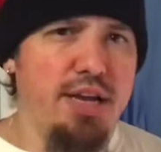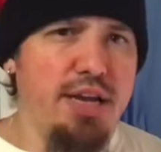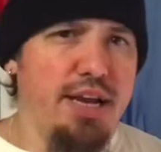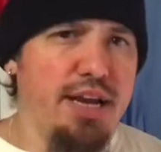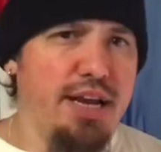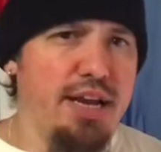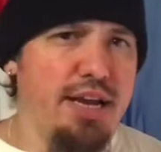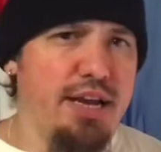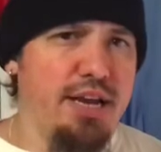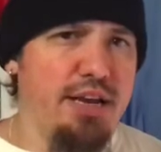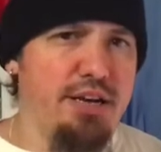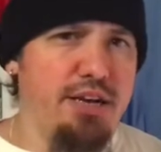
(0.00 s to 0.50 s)

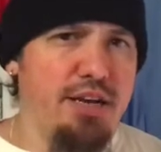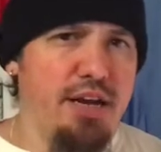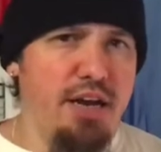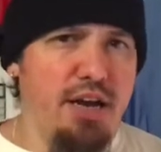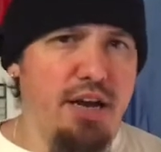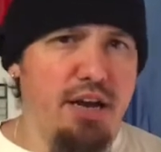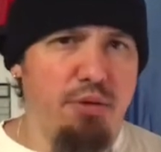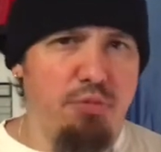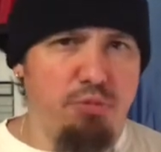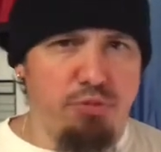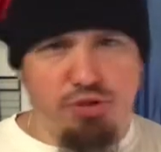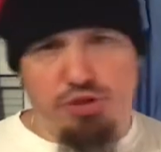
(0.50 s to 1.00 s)
and
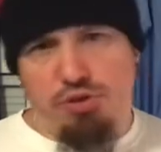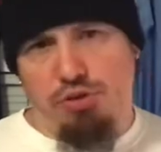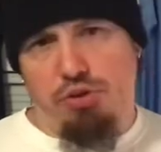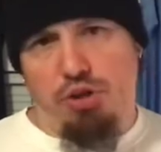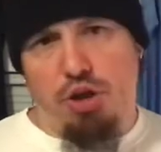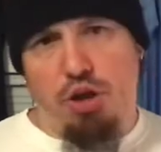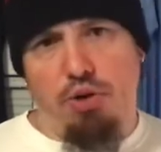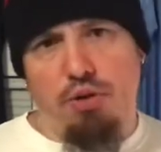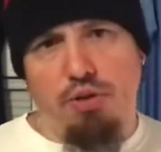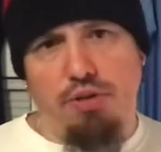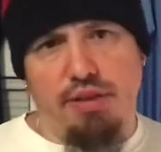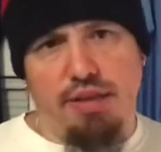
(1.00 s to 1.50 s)
we're still
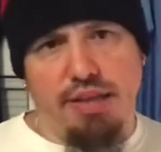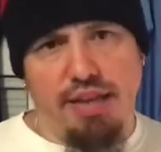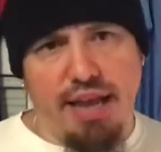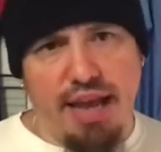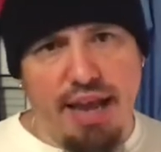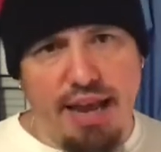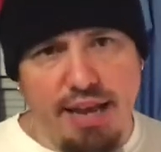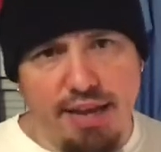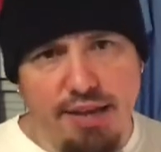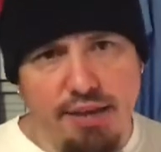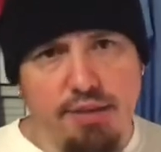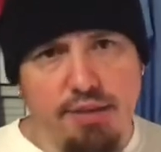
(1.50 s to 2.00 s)
going today.